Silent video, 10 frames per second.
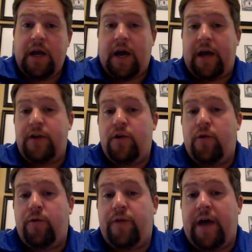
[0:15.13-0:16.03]
I
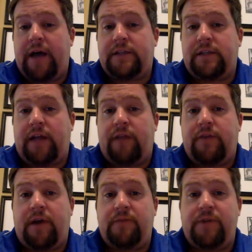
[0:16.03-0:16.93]
know that a lot of
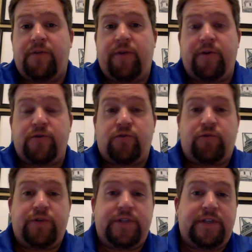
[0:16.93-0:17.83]
times 8th graders don't
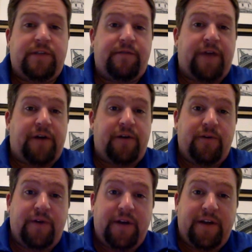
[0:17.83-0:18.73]
really see the
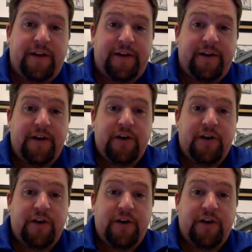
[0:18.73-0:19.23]
value in